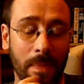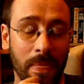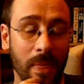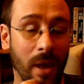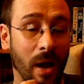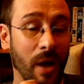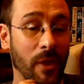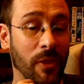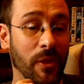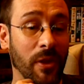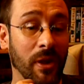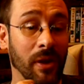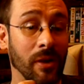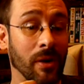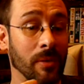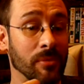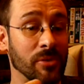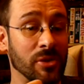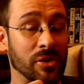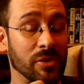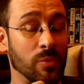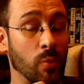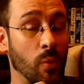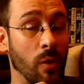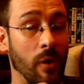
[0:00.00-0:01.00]
I think I'm
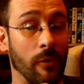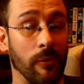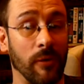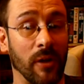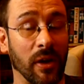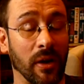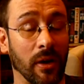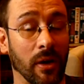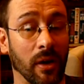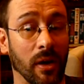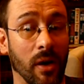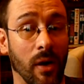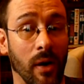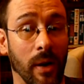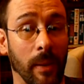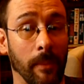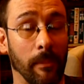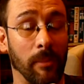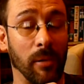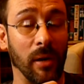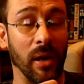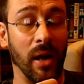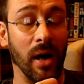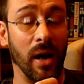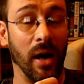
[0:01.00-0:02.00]
just waffling and going
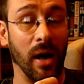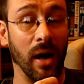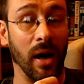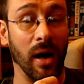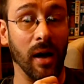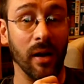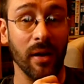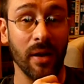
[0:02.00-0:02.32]
blah